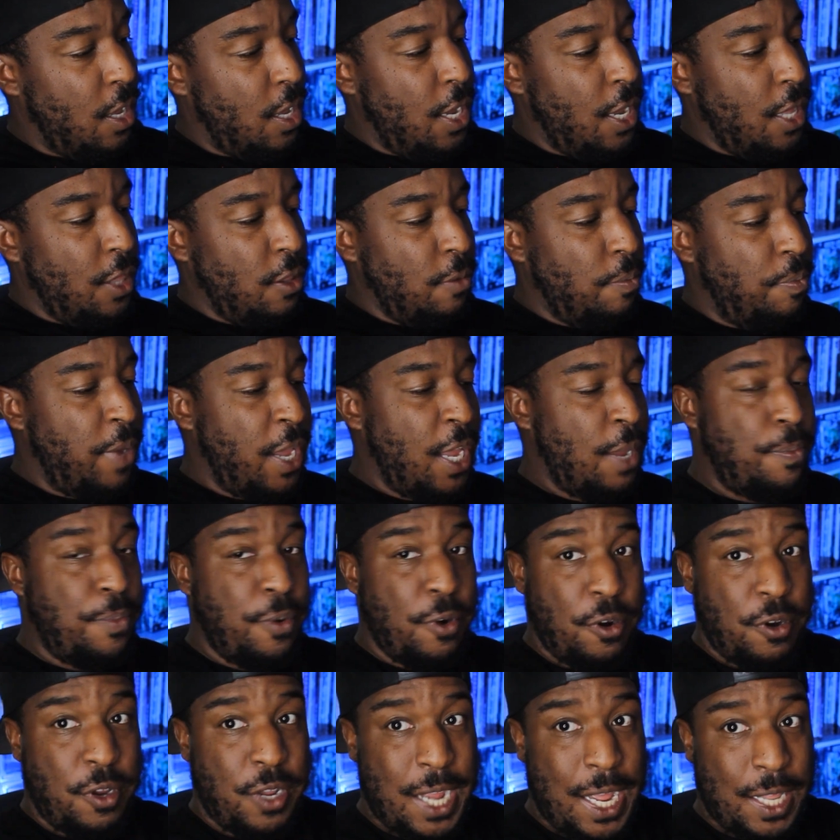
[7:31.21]
and the
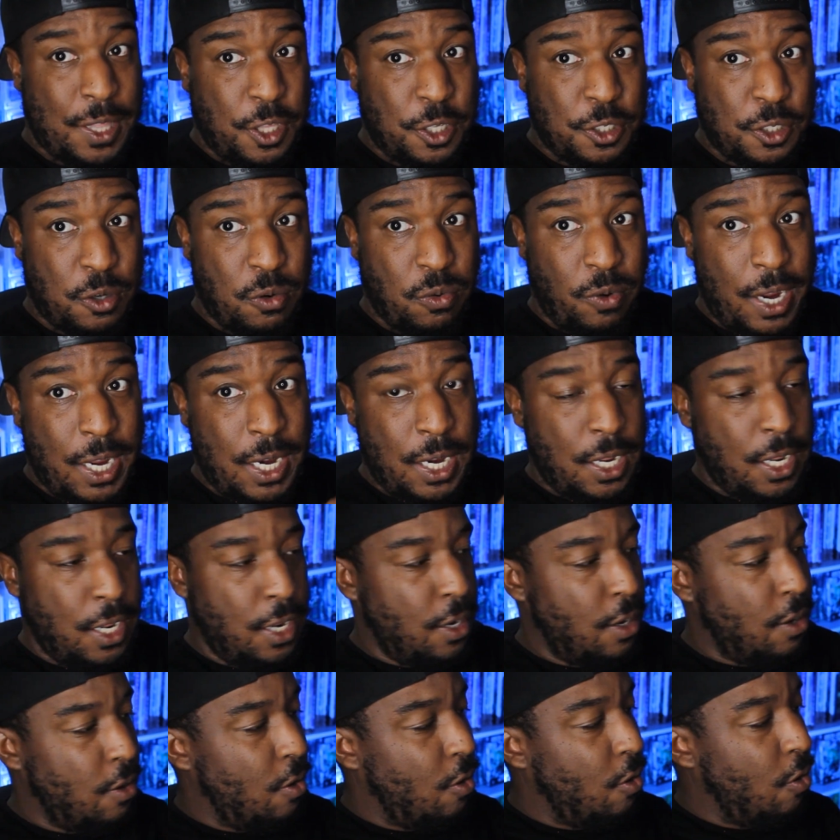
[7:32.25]
paper you got this gradient
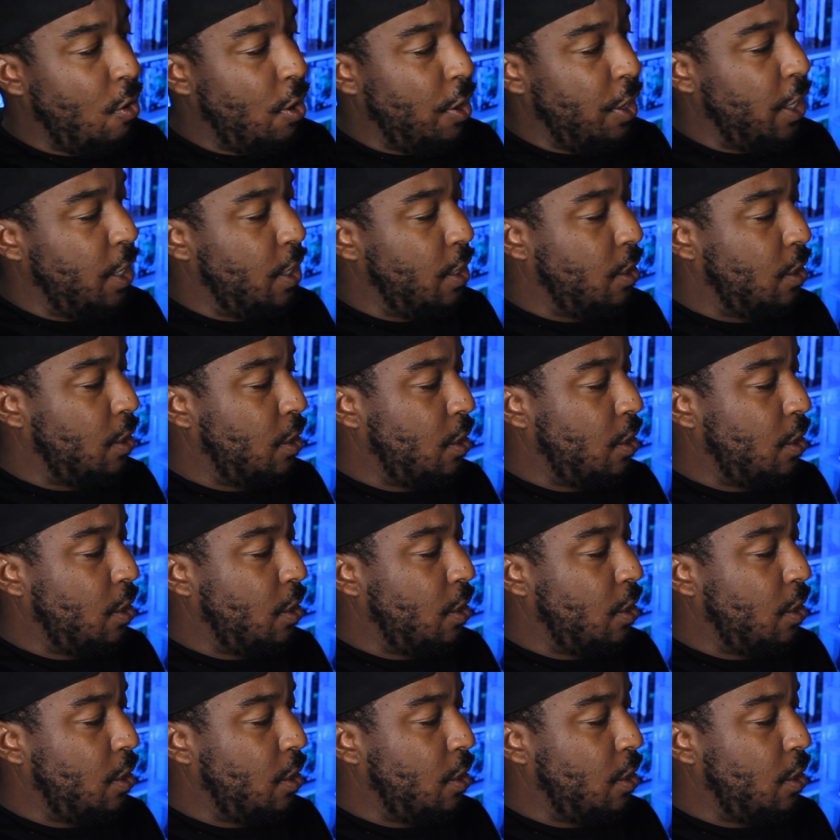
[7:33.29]
on it.